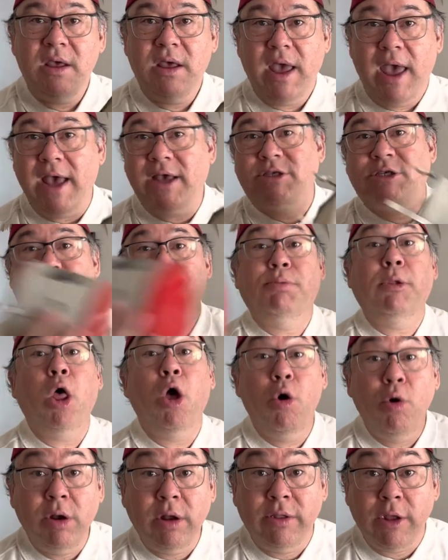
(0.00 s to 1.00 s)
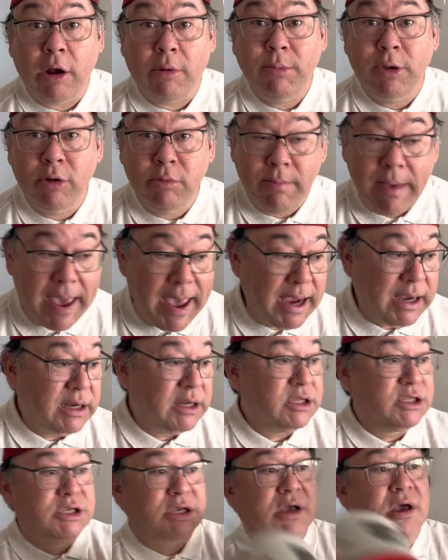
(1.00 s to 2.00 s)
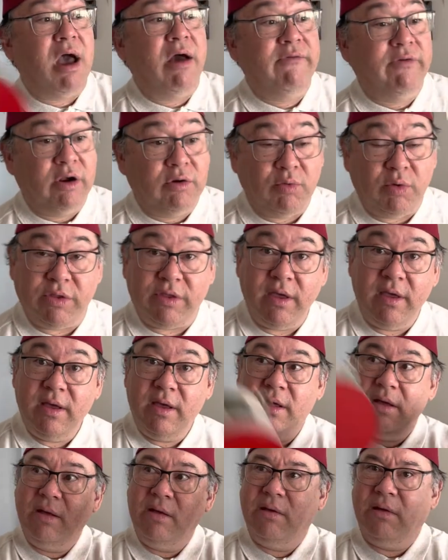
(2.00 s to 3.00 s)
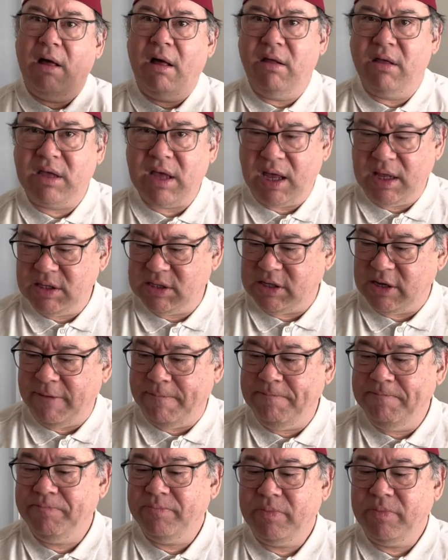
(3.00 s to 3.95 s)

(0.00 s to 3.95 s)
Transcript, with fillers: explode in their mute bag and it's covered with all kinds of